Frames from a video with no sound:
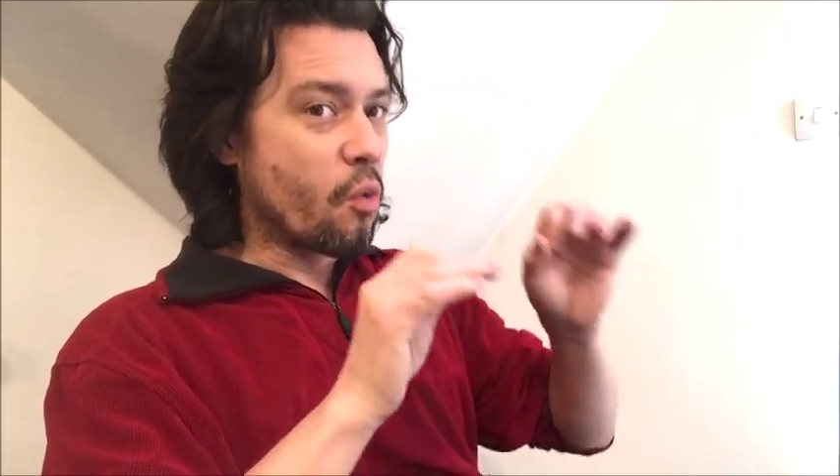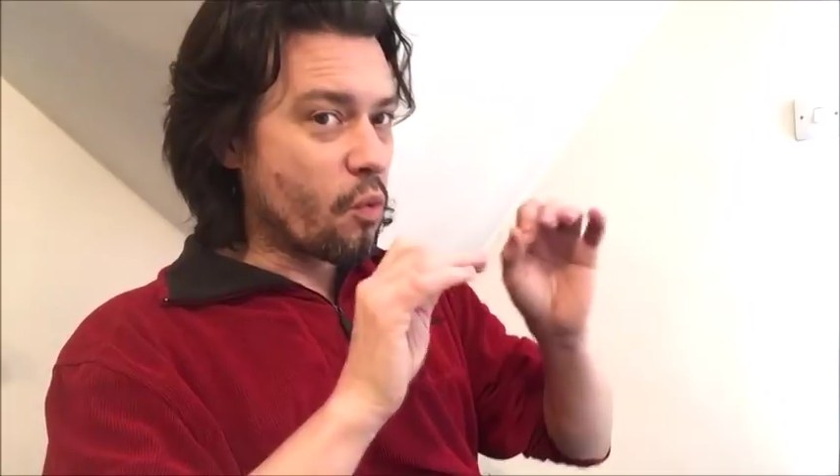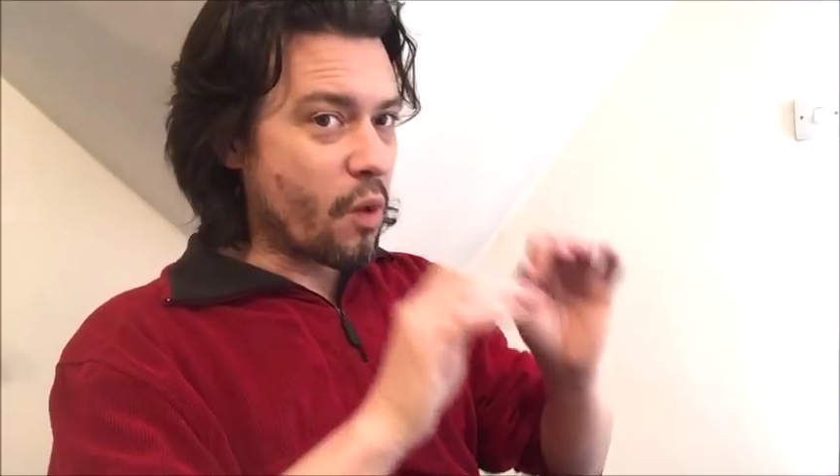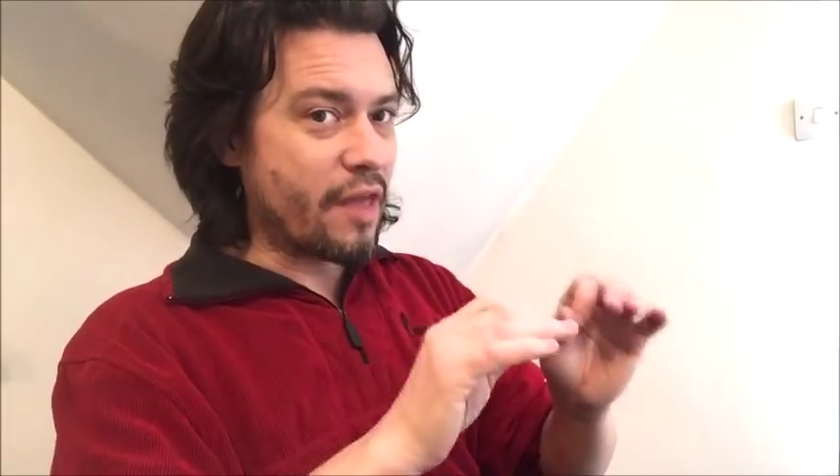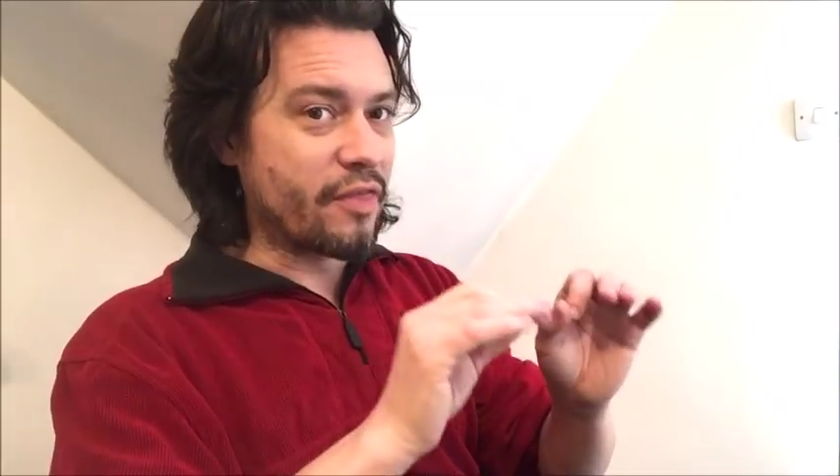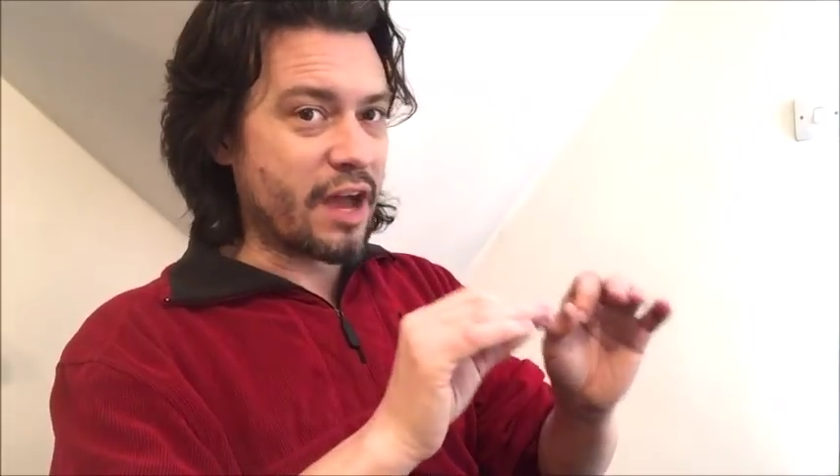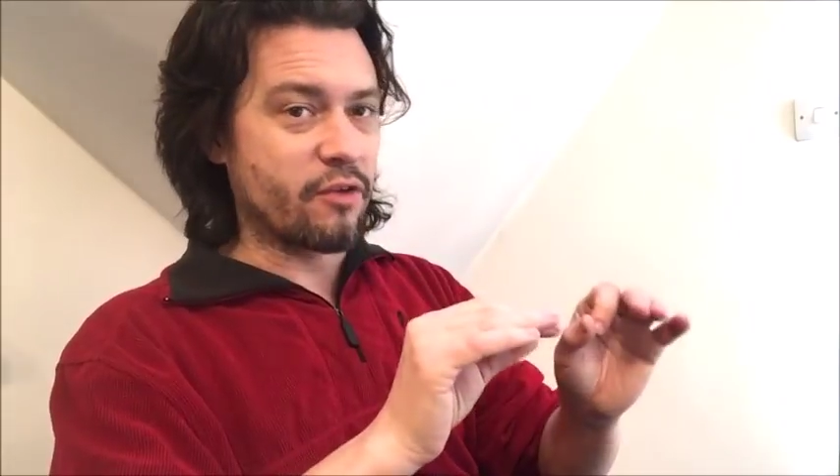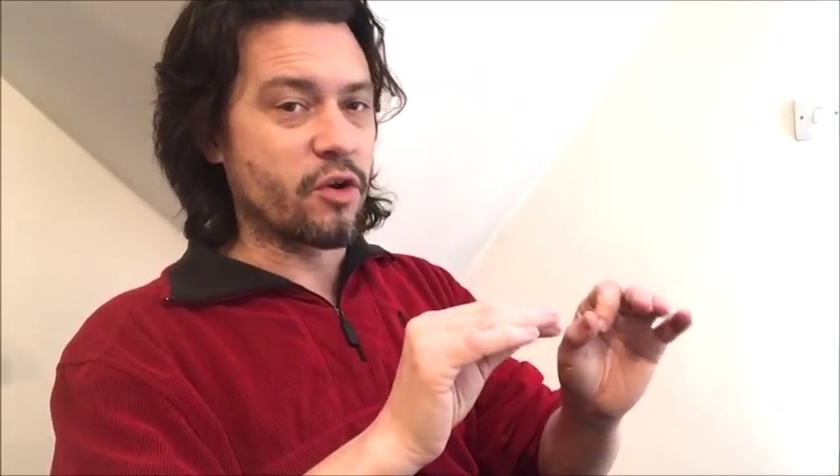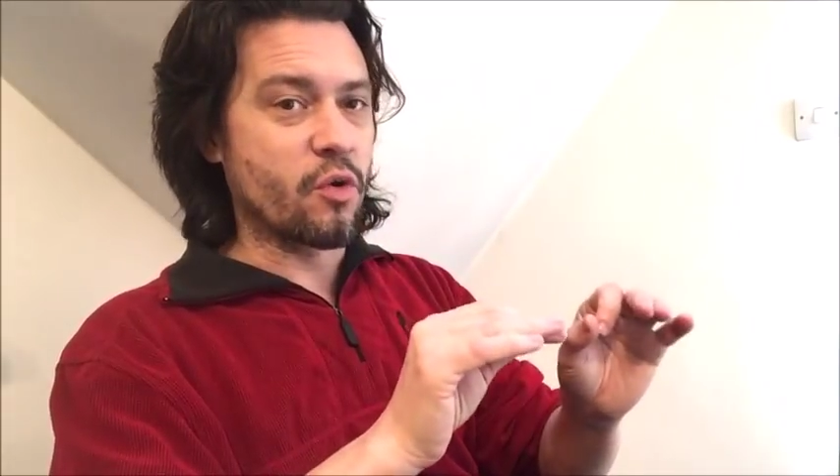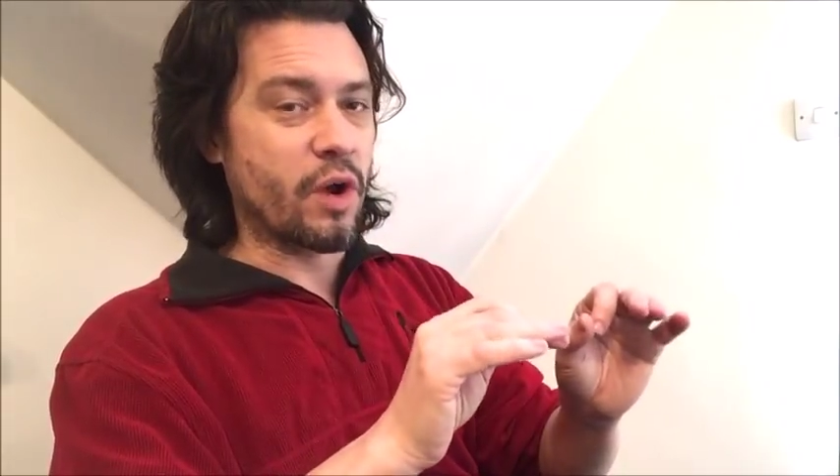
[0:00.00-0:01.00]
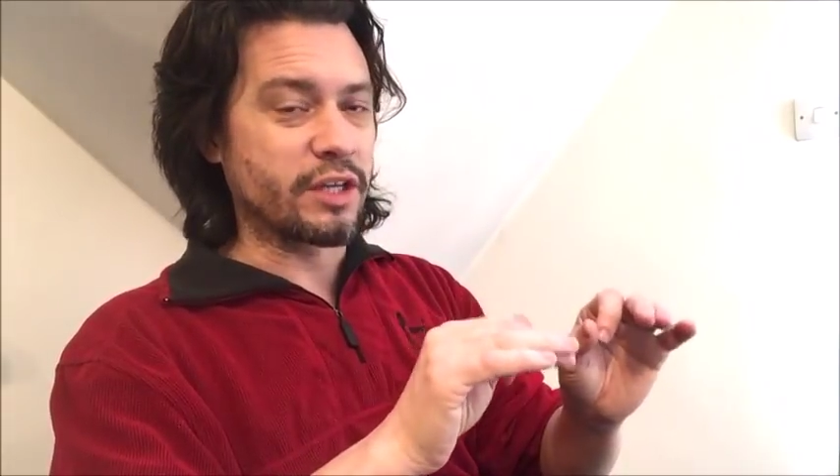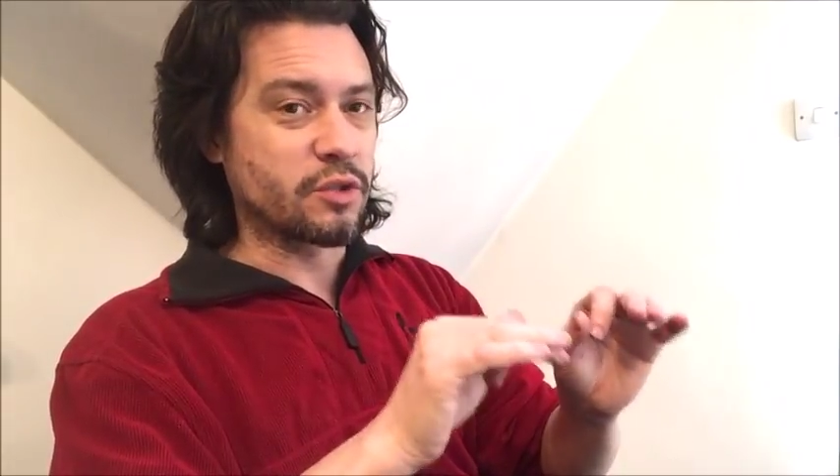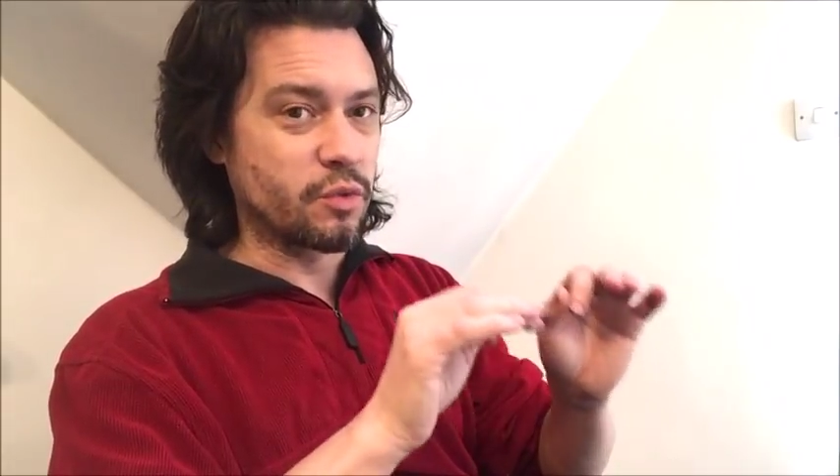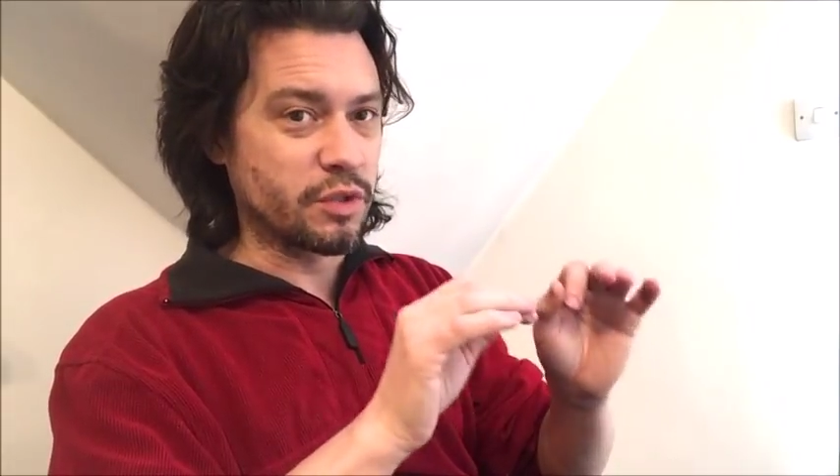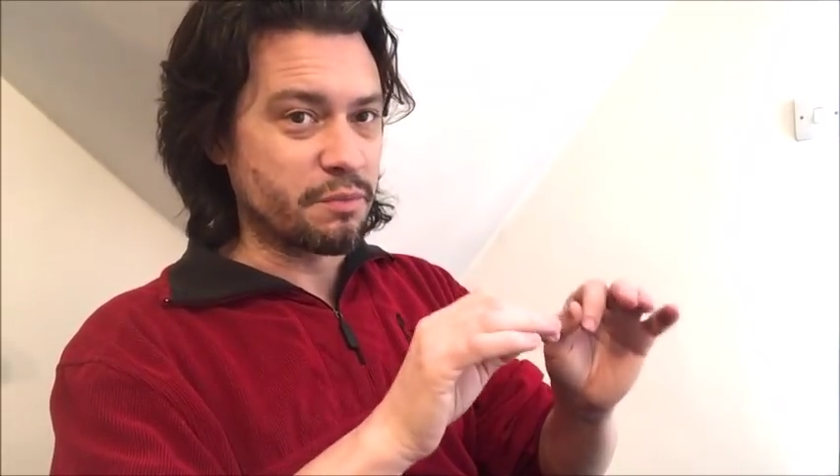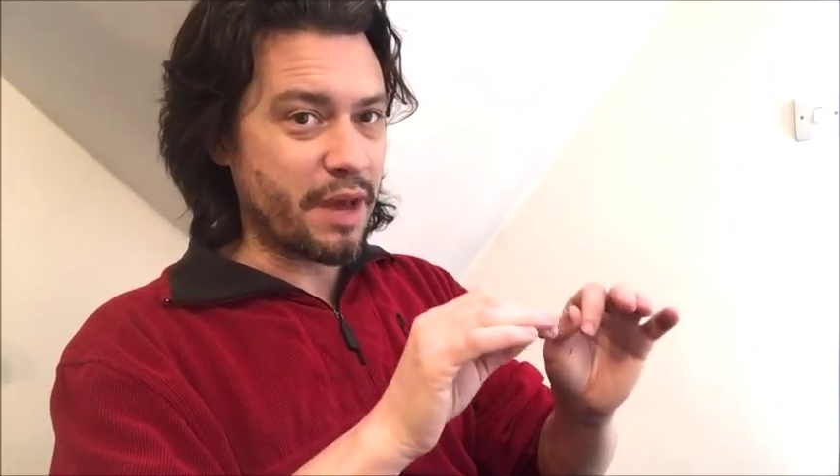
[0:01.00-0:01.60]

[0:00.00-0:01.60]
when that request was